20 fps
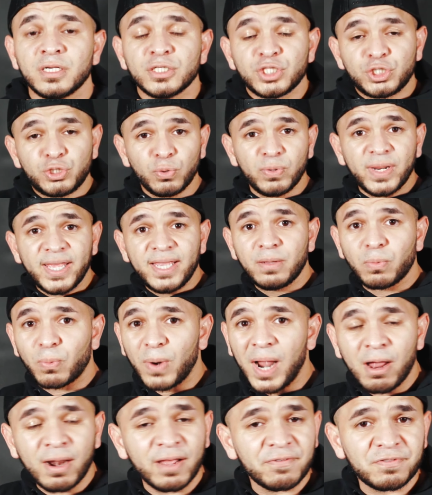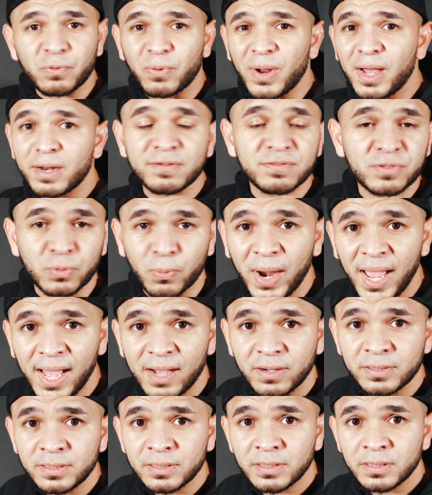shooting round after round after
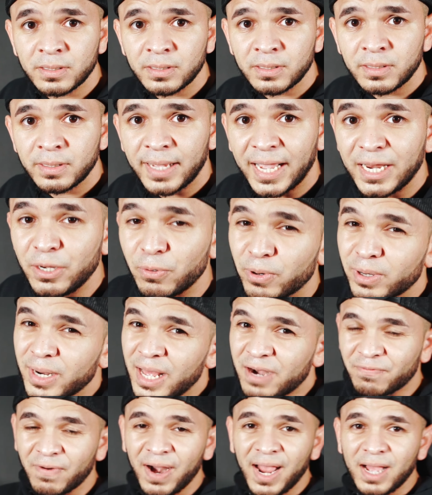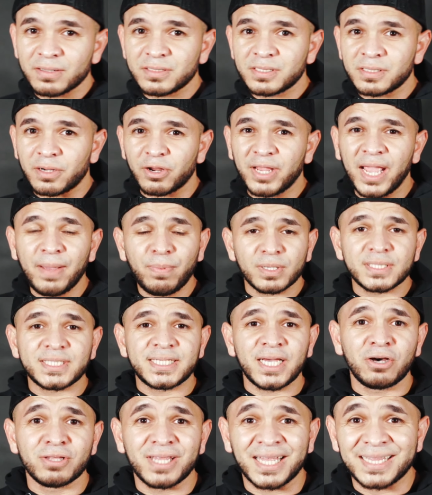round and you run out of rounds, are you able to
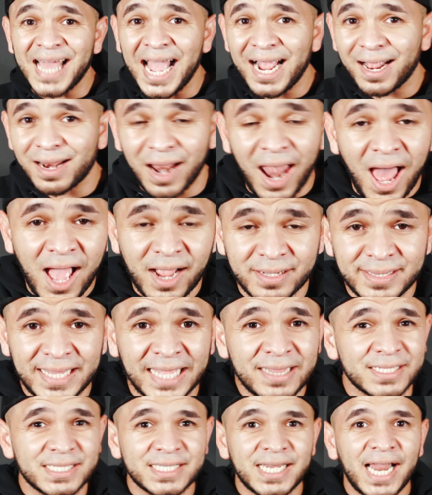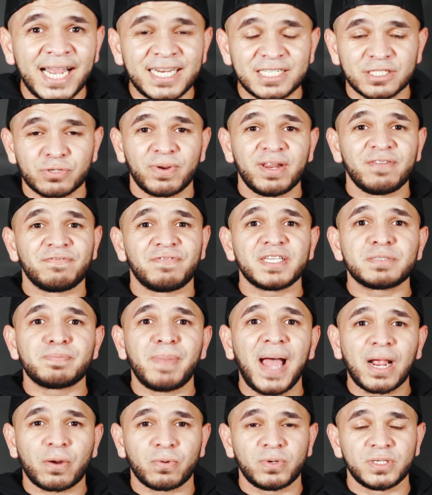tell that that Glock, that the slide is already faced
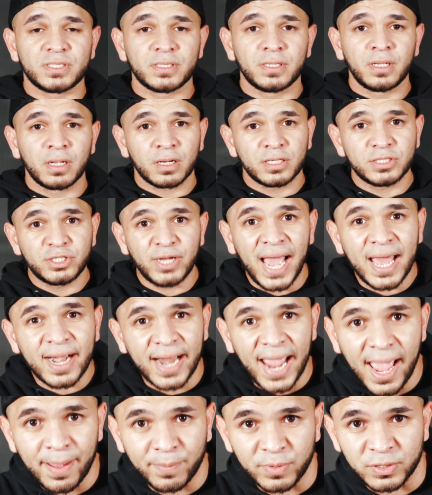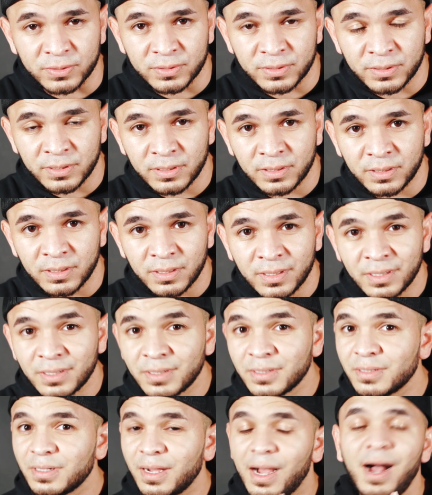backwards because you're out of ammo?
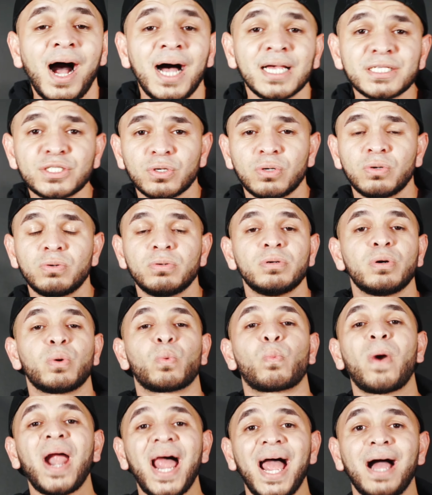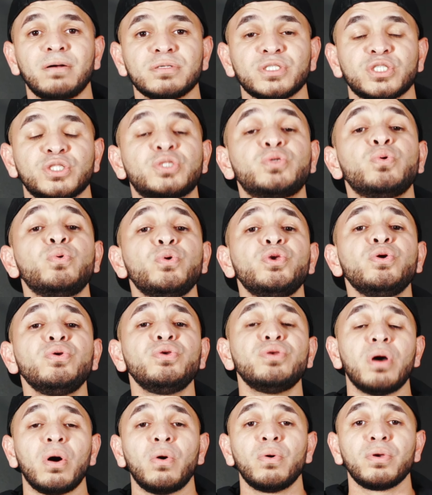Also, rounds. Do you
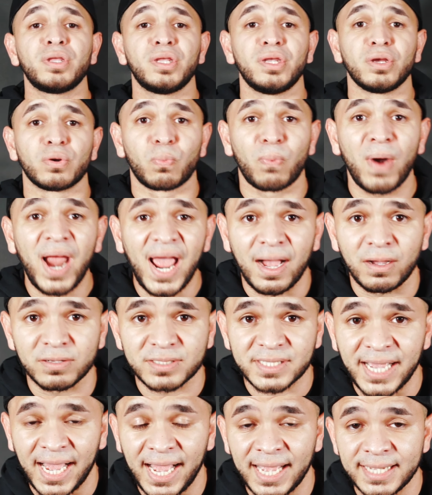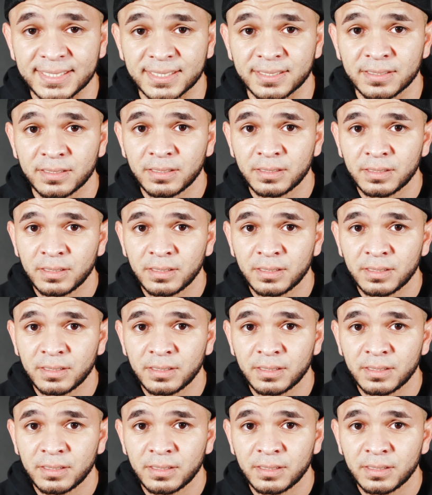know your rounds, guys?